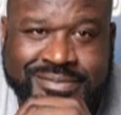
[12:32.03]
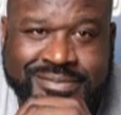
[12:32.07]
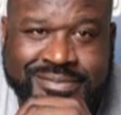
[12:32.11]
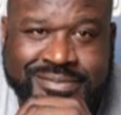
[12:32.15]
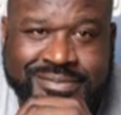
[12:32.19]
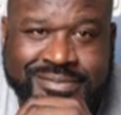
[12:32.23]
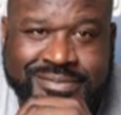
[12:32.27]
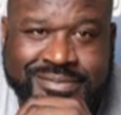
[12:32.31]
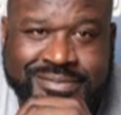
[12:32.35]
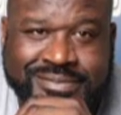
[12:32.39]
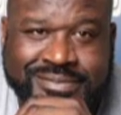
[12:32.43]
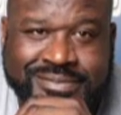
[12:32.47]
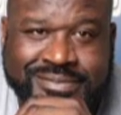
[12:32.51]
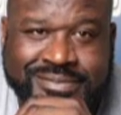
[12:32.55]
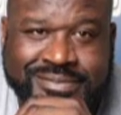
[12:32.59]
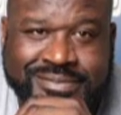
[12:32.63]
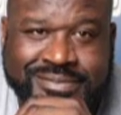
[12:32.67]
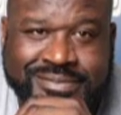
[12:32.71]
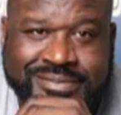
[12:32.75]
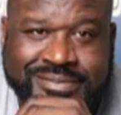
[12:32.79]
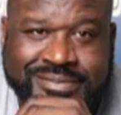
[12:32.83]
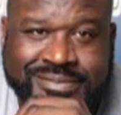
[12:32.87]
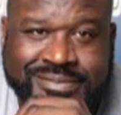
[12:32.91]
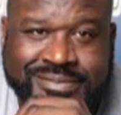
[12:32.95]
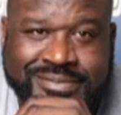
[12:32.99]

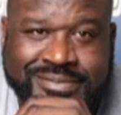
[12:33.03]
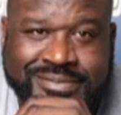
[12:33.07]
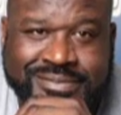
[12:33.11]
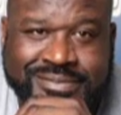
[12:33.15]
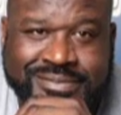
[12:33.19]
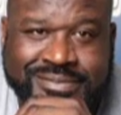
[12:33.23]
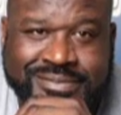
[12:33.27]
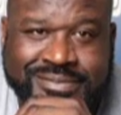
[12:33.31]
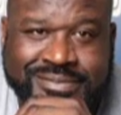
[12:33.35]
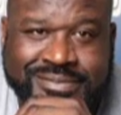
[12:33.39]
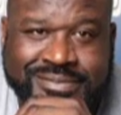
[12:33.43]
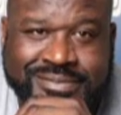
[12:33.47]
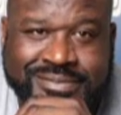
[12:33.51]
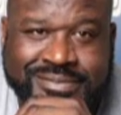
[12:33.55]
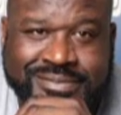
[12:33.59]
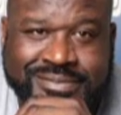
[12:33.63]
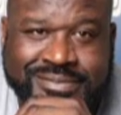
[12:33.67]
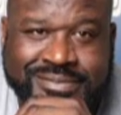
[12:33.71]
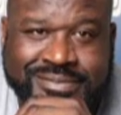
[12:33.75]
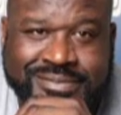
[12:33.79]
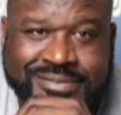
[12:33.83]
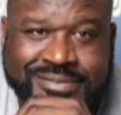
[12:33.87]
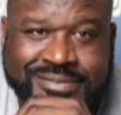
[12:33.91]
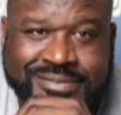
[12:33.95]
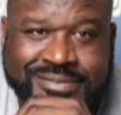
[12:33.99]

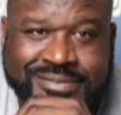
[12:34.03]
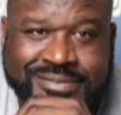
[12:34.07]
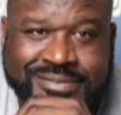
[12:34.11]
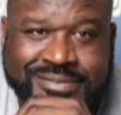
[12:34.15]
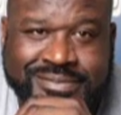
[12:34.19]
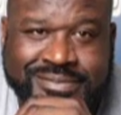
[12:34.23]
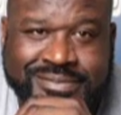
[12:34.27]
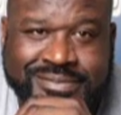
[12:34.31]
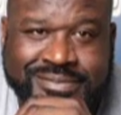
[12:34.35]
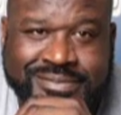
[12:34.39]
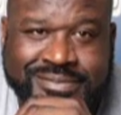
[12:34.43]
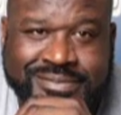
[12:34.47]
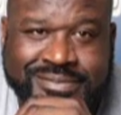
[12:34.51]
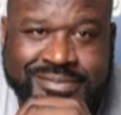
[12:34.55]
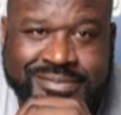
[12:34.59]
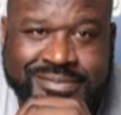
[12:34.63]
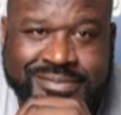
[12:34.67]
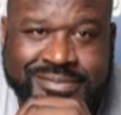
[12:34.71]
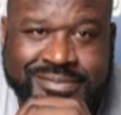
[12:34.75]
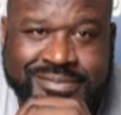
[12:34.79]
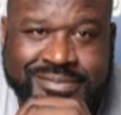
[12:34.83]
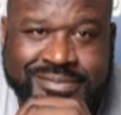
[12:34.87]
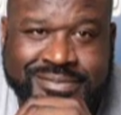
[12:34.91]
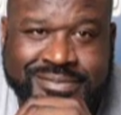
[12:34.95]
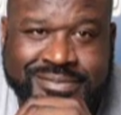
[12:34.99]

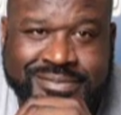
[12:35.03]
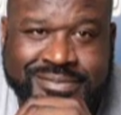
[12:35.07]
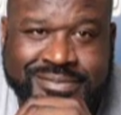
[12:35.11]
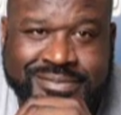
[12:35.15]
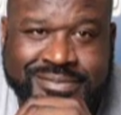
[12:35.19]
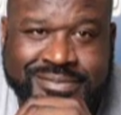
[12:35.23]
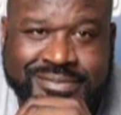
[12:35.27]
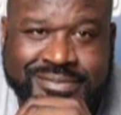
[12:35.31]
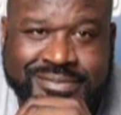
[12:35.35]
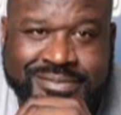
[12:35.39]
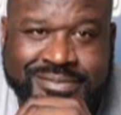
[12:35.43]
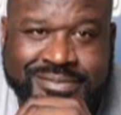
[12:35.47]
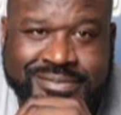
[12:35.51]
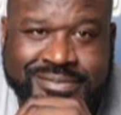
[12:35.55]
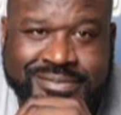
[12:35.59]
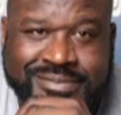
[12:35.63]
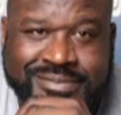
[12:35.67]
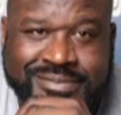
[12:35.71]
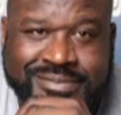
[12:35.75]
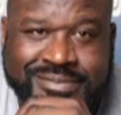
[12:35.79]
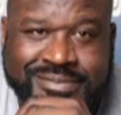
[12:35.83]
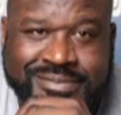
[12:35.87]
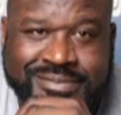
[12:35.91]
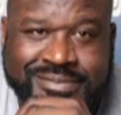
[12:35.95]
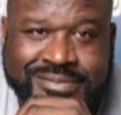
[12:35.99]

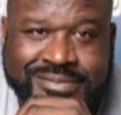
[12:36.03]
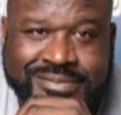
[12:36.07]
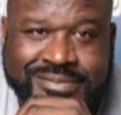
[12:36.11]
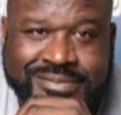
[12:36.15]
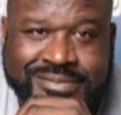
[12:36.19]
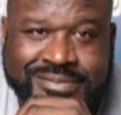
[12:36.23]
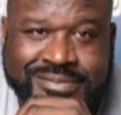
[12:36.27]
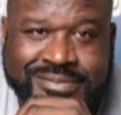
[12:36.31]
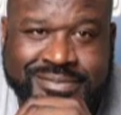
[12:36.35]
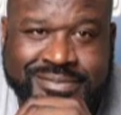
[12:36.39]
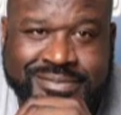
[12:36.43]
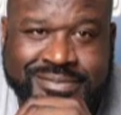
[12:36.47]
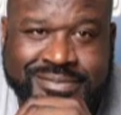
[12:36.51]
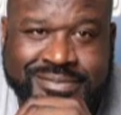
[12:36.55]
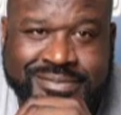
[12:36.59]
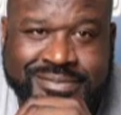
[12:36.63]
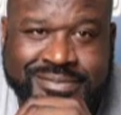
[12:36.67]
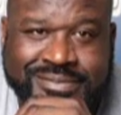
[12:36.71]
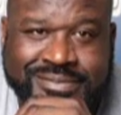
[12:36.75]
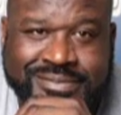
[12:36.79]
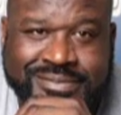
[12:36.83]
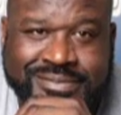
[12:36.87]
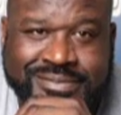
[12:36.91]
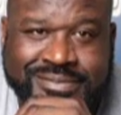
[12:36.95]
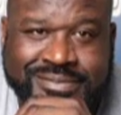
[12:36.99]

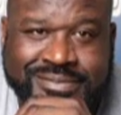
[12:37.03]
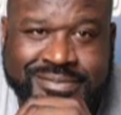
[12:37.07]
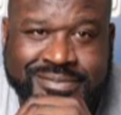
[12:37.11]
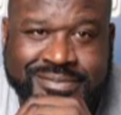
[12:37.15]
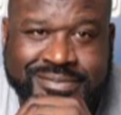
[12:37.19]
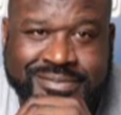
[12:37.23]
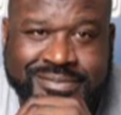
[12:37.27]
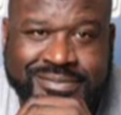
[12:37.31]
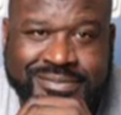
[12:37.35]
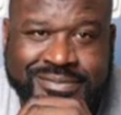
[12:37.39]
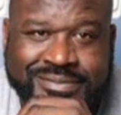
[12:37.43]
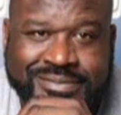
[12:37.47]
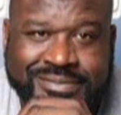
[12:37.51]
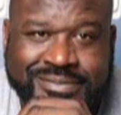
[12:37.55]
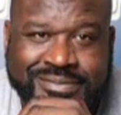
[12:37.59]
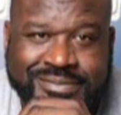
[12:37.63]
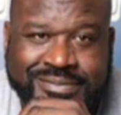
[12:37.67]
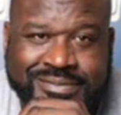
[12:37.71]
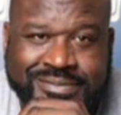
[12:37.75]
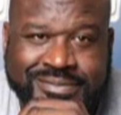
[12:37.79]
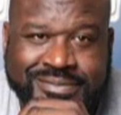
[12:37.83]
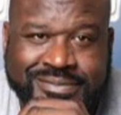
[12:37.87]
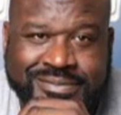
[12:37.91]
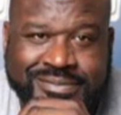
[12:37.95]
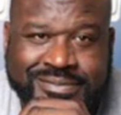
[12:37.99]

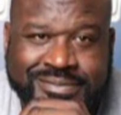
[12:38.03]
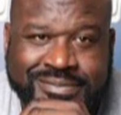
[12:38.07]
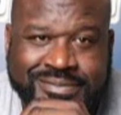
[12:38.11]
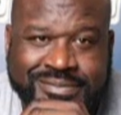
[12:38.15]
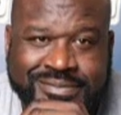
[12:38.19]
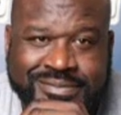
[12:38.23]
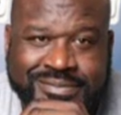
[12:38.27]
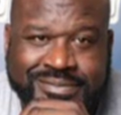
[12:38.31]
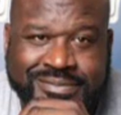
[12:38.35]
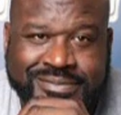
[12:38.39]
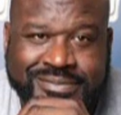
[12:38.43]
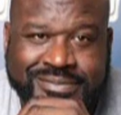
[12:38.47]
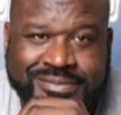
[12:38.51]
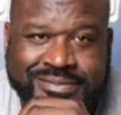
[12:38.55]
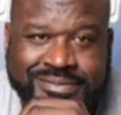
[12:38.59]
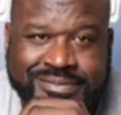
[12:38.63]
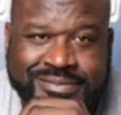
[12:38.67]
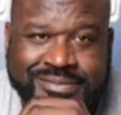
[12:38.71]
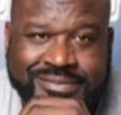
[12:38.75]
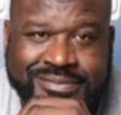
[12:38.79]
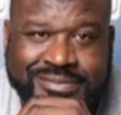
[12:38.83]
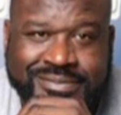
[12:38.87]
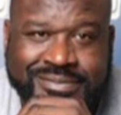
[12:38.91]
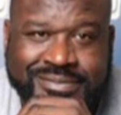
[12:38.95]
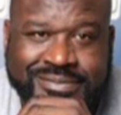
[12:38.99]

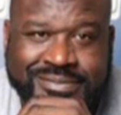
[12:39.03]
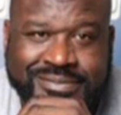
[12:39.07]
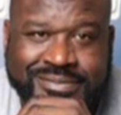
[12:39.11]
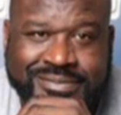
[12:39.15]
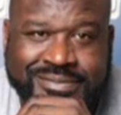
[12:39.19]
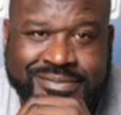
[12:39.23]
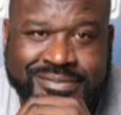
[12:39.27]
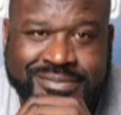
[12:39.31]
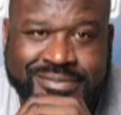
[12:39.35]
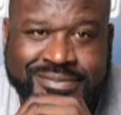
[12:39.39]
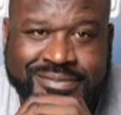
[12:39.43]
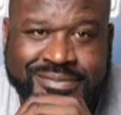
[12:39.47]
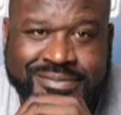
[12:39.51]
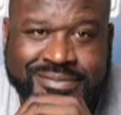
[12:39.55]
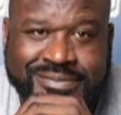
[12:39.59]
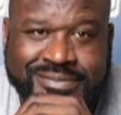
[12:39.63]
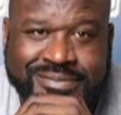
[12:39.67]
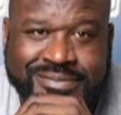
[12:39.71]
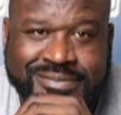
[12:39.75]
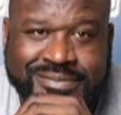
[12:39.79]
No words are spoken by the person on screen.